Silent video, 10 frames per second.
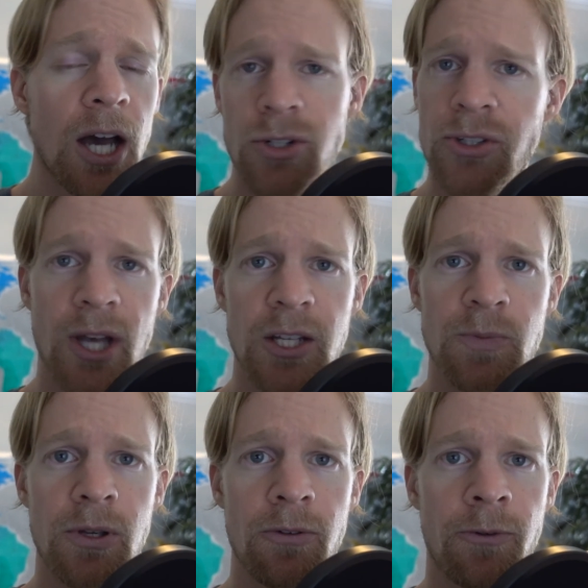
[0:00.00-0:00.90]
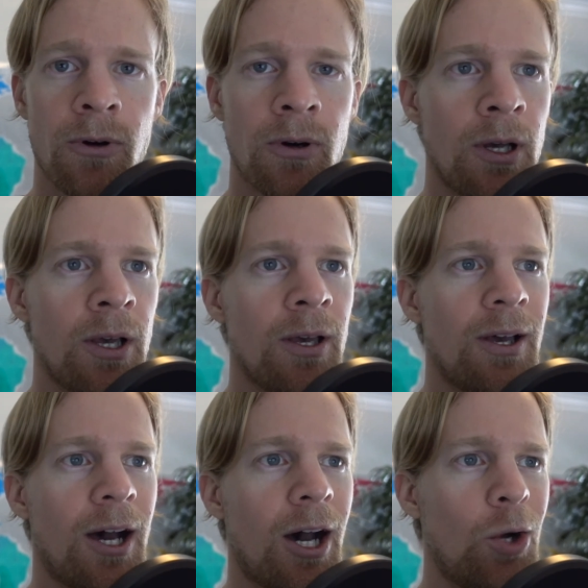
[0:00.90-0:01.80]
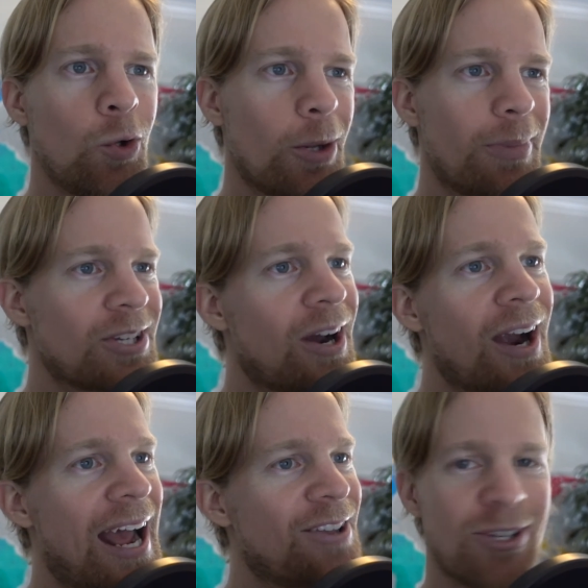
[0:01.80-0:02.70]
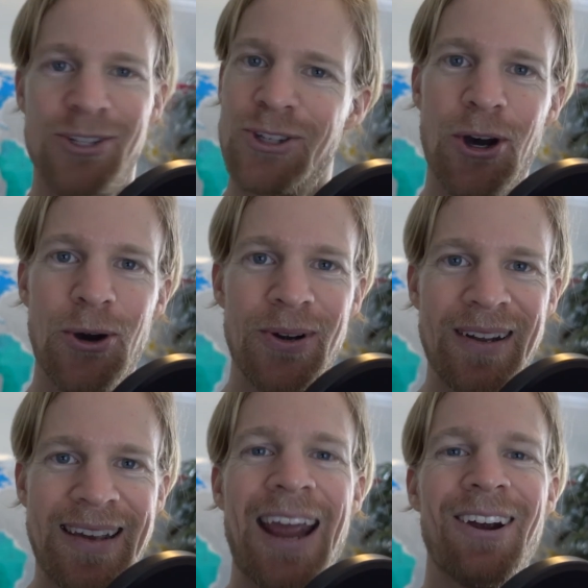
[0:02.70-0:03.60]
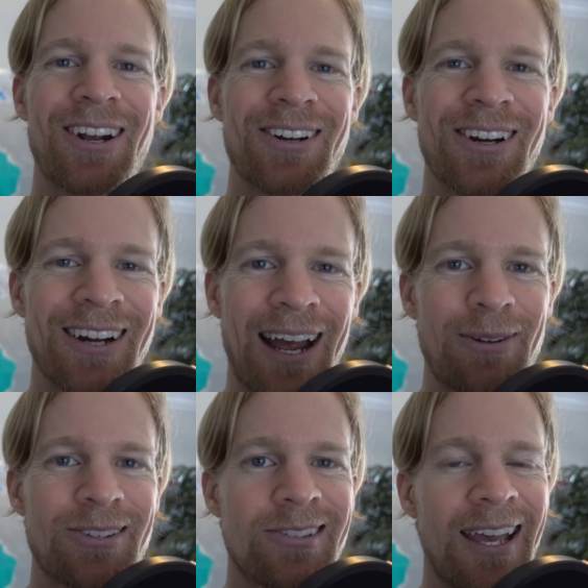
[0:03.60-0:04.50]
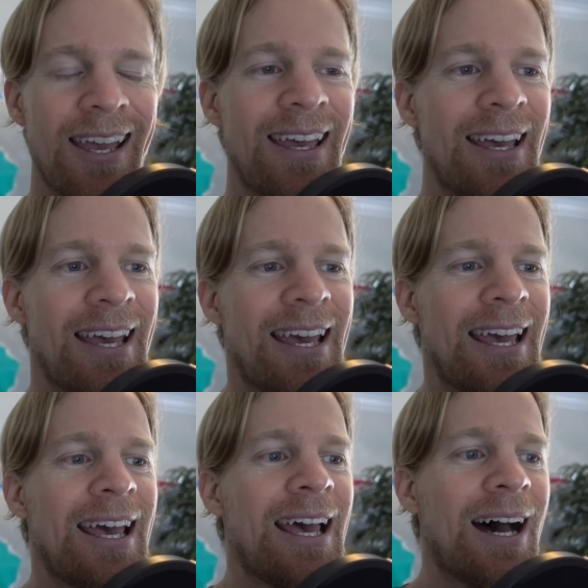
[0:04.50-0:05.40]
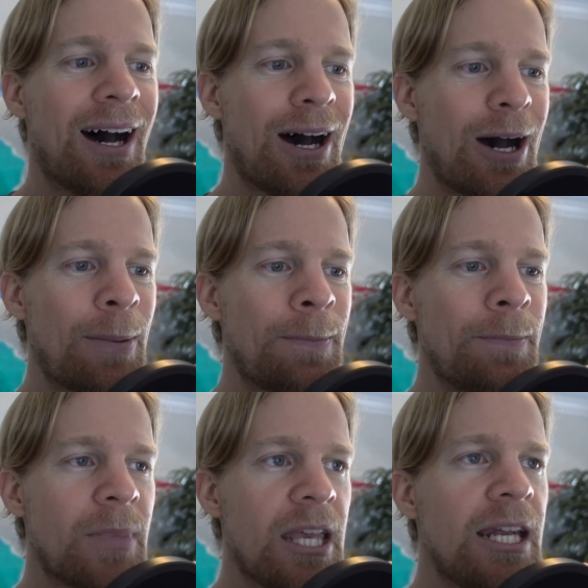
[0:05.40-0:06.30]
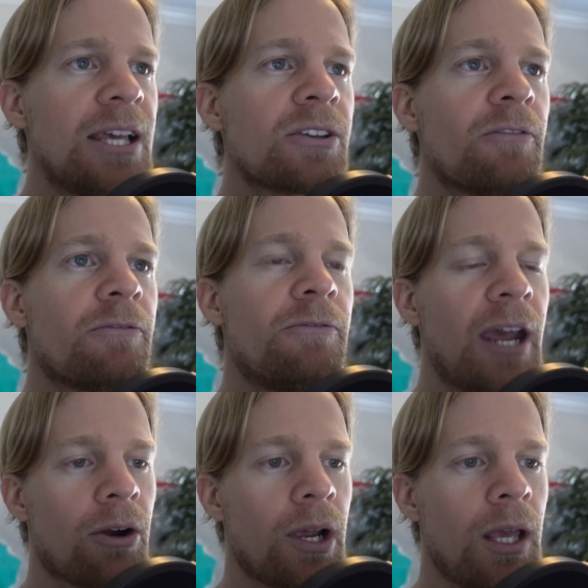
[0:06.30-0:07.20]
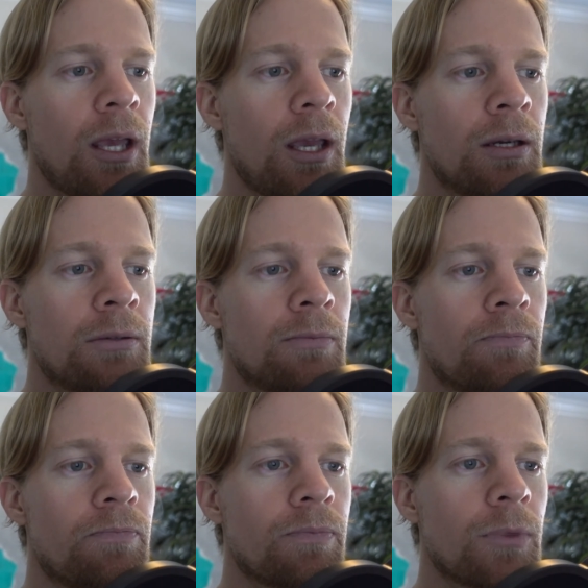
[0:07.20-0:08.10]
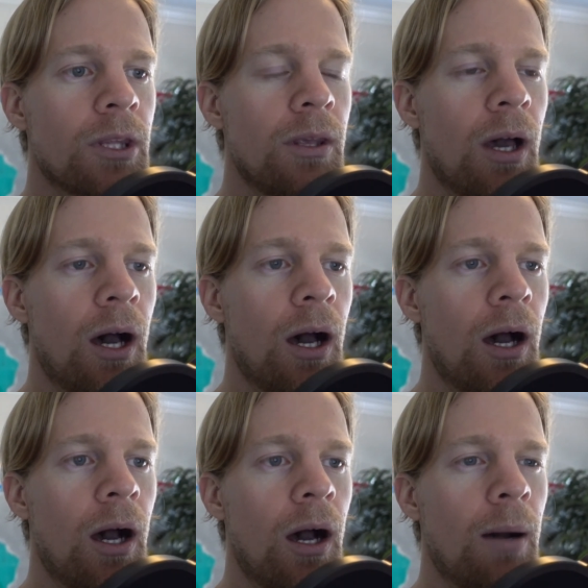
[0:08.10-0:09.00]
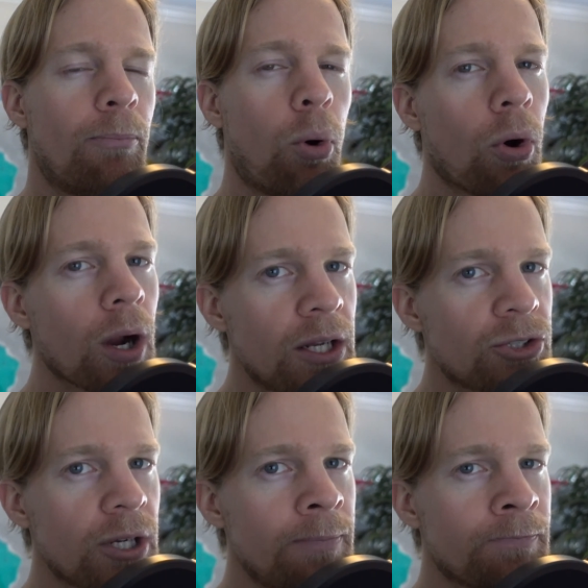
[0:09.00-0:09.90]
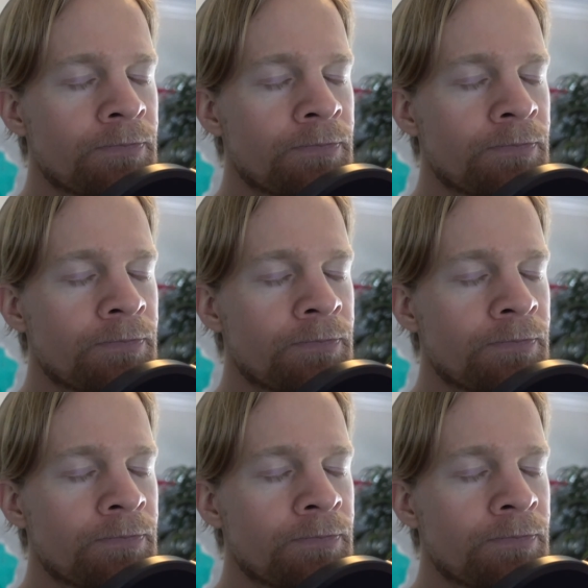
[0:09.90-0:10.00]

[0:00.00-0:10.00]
countryside is beautiful. Ulaanbaatar has its own character, I would say. It is a very poor country.